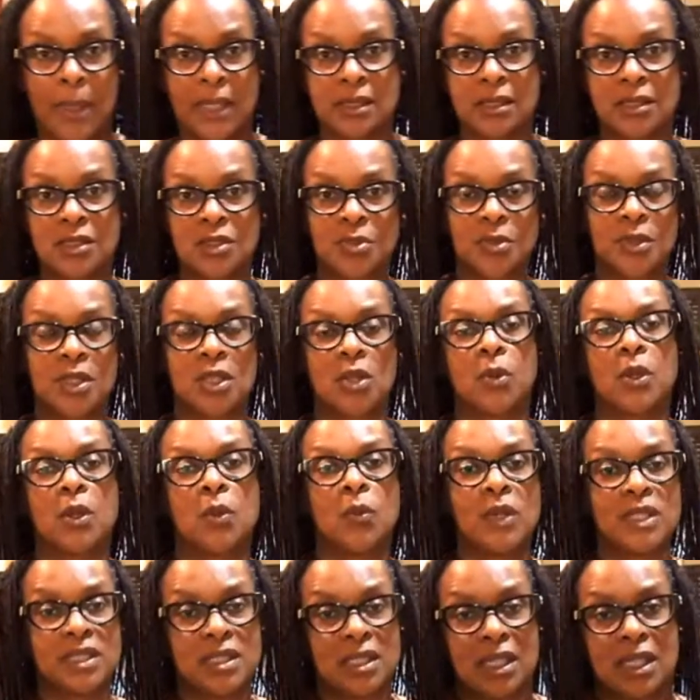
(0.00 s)
about this really quick.
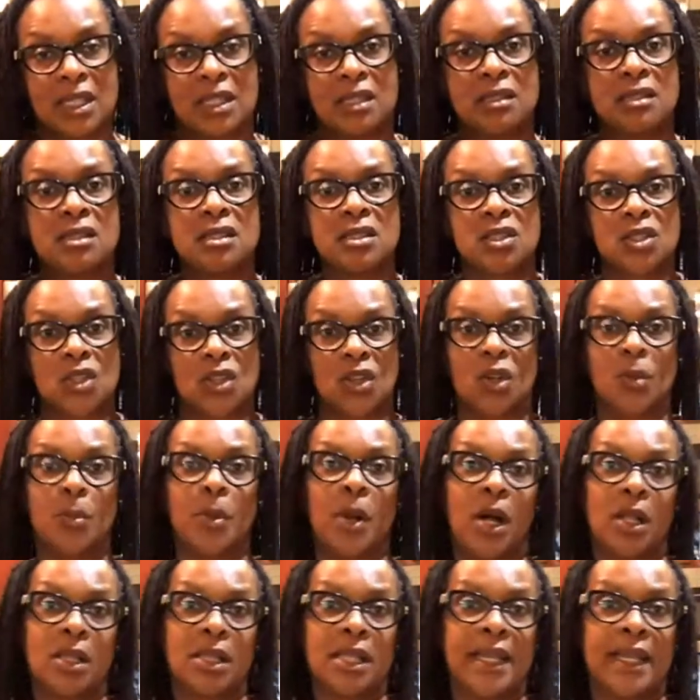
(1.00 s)
Once again, this is your girl
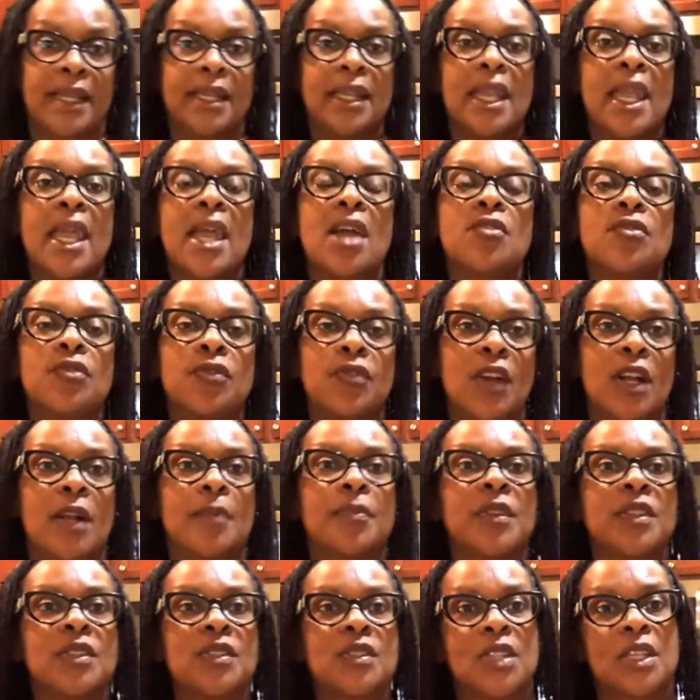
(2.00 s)
Paulette
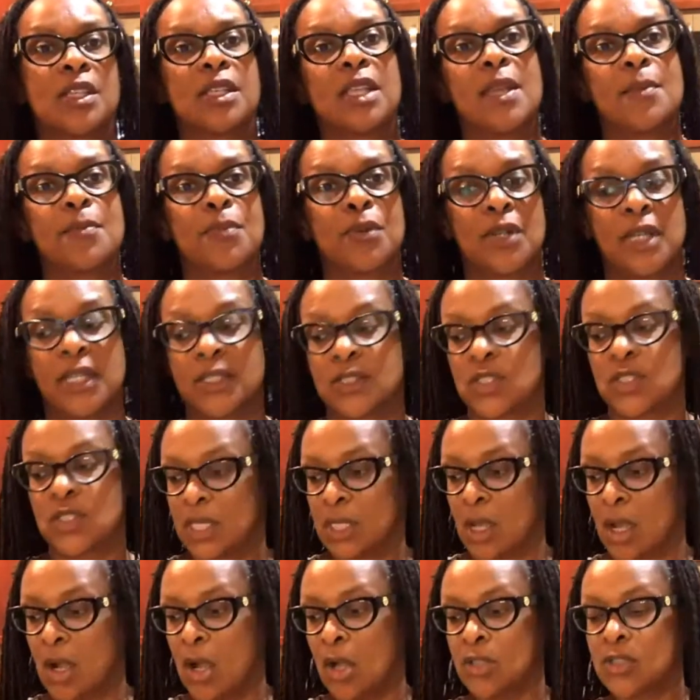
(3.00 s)
from the Sunday Brunch and
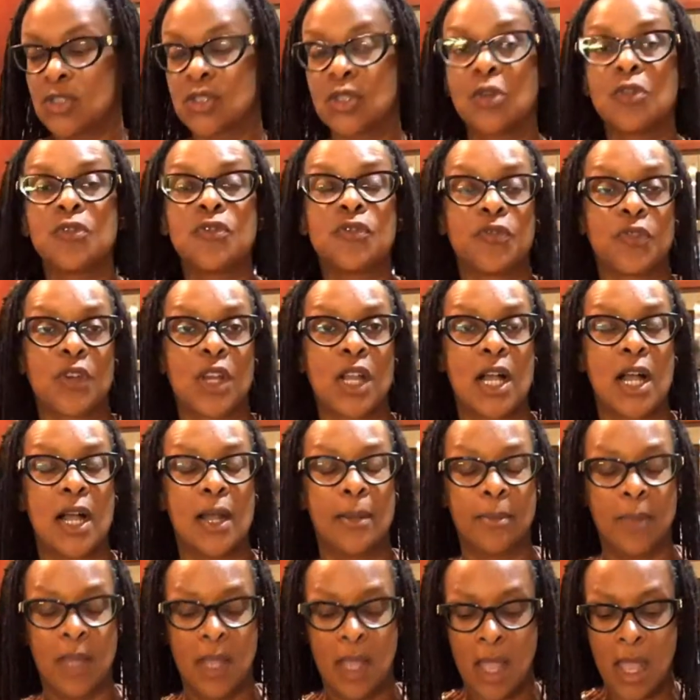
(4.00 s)
also
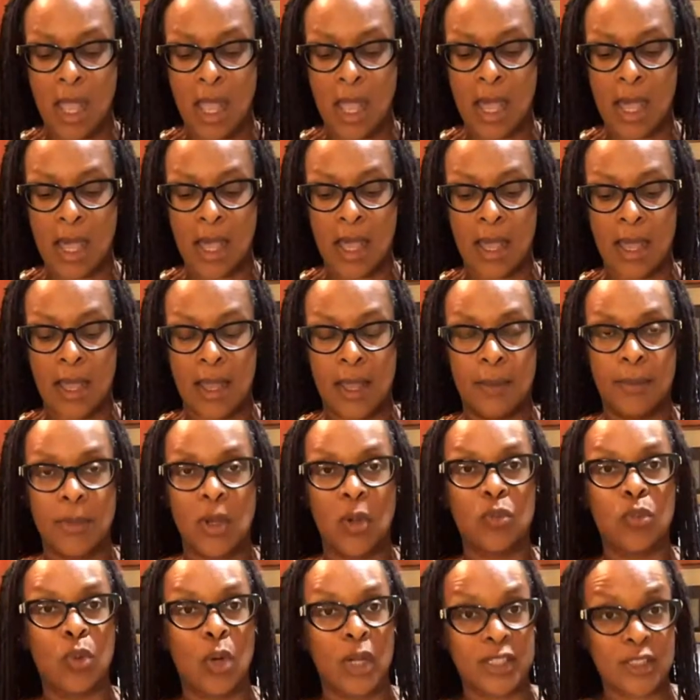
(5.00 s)
from um,
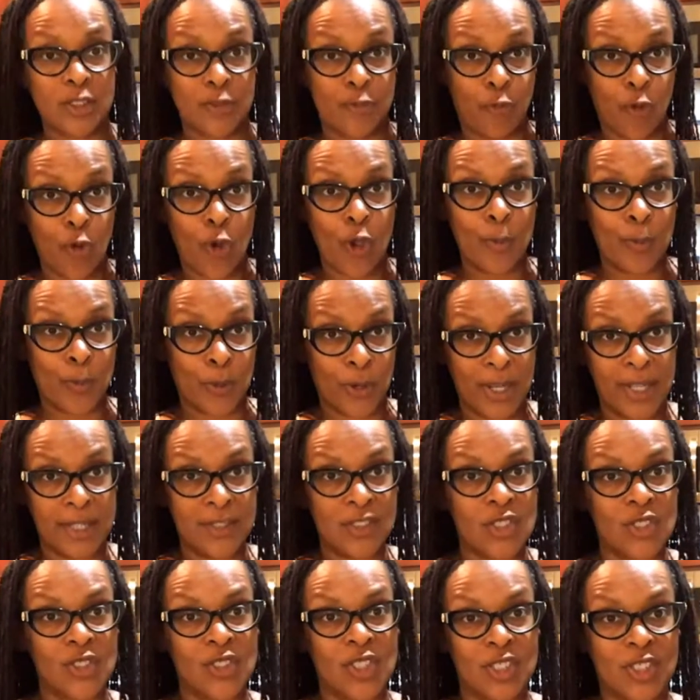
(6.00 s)
What's for Brunch.
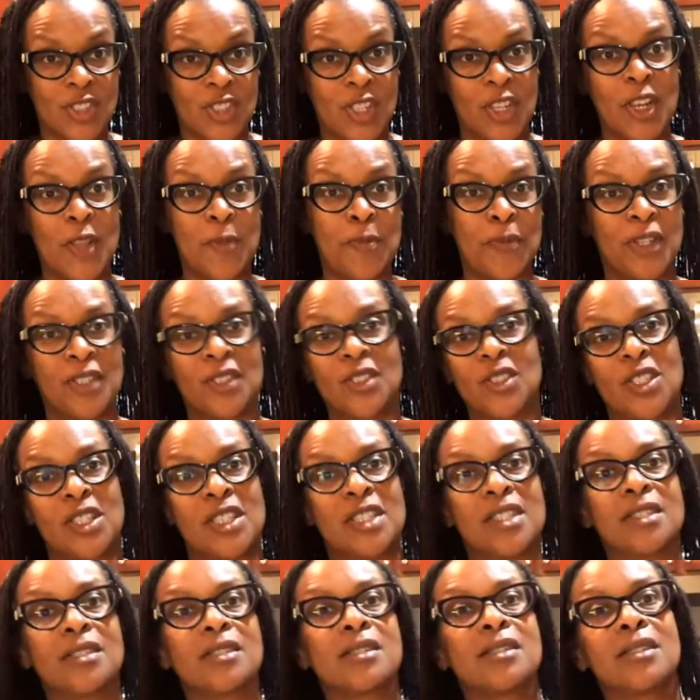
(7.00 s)
The Sunday Brunch
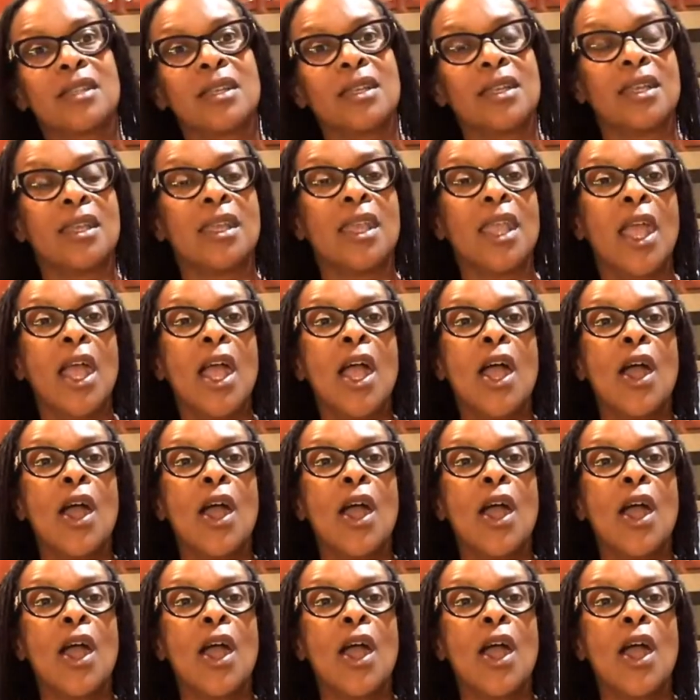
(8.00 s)
is the